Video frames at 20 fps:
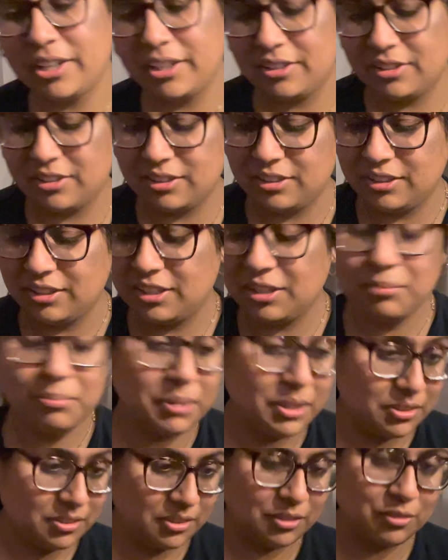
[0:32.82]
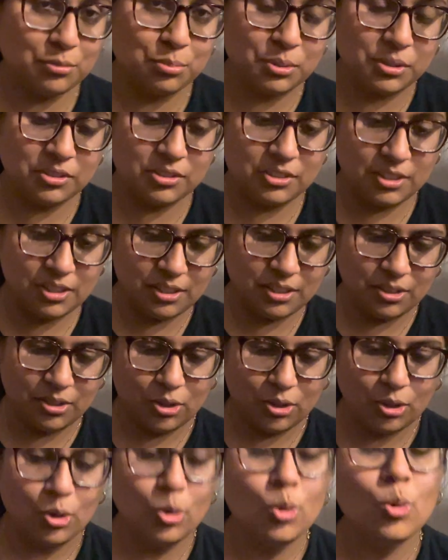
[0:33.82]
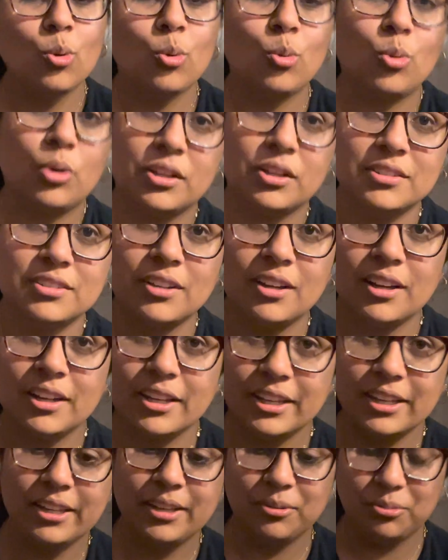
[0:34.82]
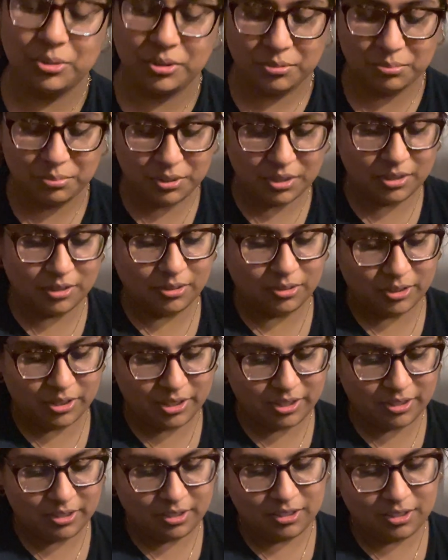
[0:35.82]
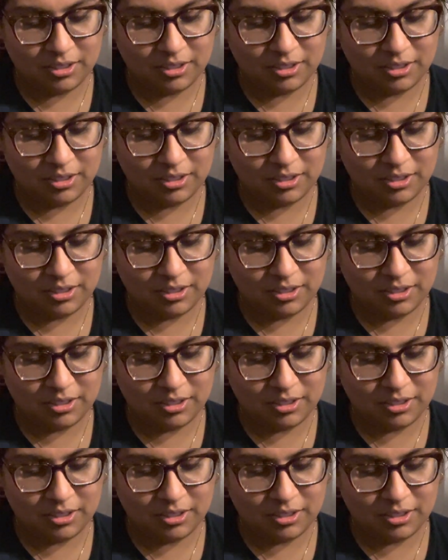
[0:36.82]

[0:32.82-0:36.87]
could keep myself busy while talking, it wouldn't be annoying.